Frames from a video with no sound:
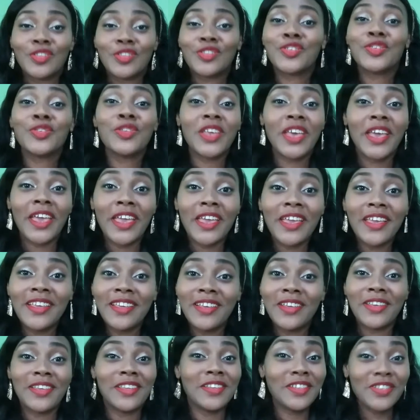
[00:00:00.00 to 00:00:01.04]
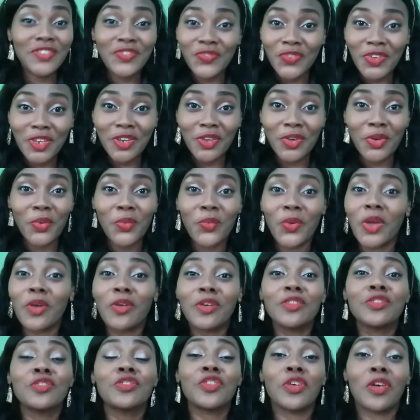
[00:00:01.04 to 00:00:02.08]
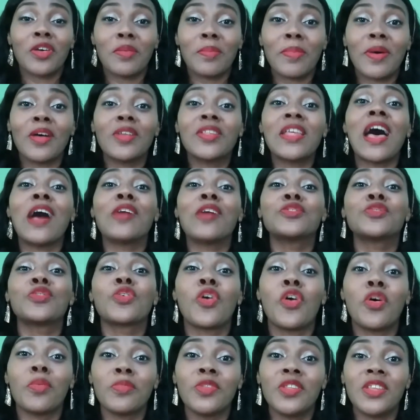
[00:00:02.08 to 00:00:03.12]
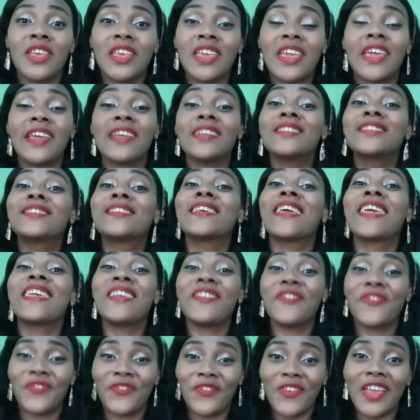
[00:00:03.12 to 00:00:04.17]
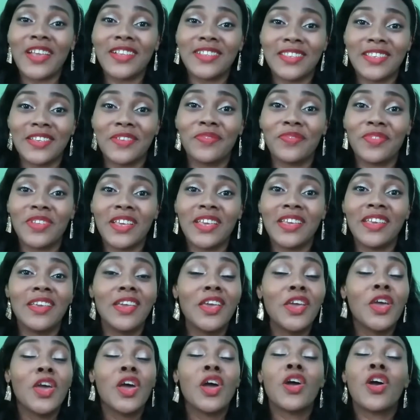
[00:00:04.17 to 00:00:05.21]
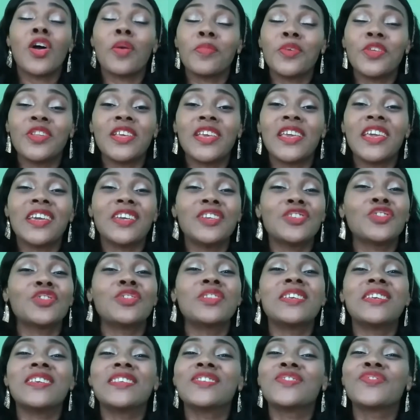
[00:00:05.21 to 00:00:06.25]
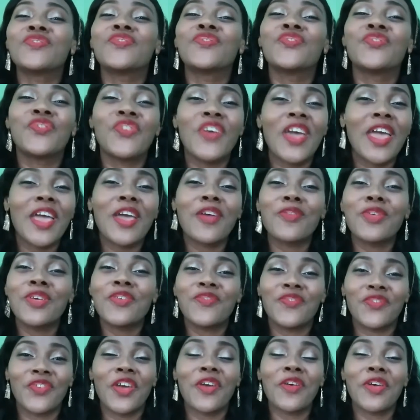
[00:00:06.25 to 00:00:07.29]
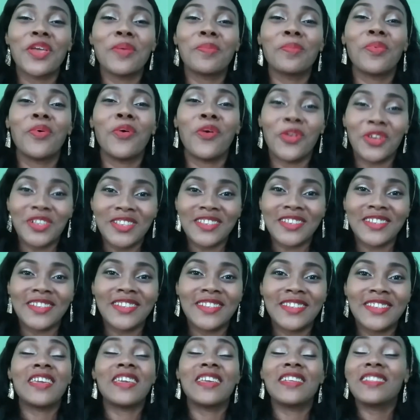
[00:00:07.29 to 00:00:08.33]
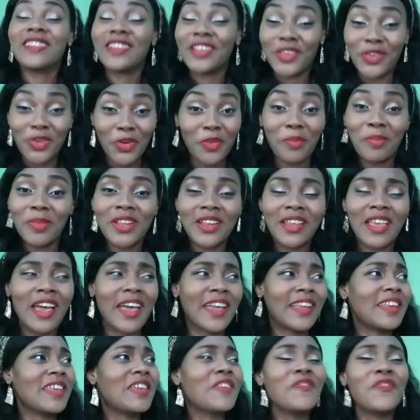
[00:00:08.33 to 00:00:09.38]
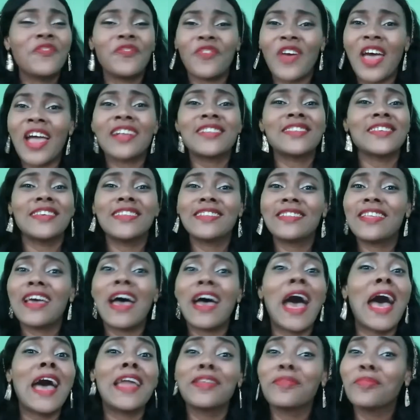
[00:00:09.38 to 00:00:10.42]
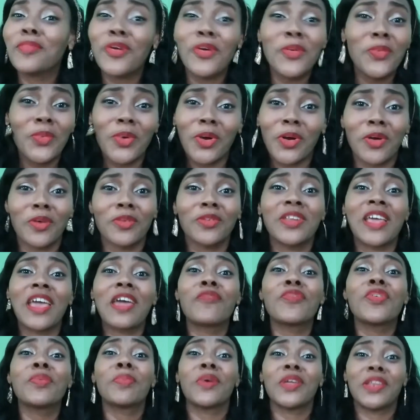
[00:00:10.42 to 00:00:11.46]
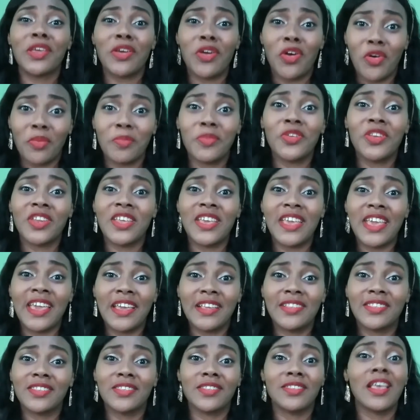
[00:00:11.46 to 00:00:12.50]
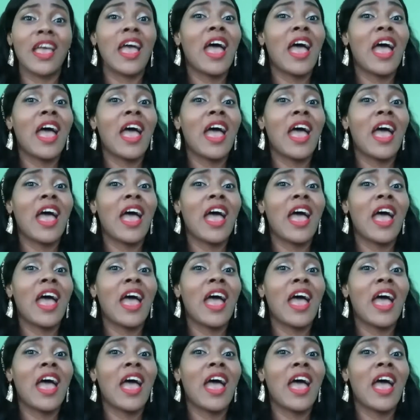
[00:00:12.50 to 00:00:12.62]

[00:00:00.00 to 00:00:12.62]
Today, in this video, we're going to talk about how to communicate effectively. Communication is very, very important in humankind. In fact, in the animal world, everybody communicates.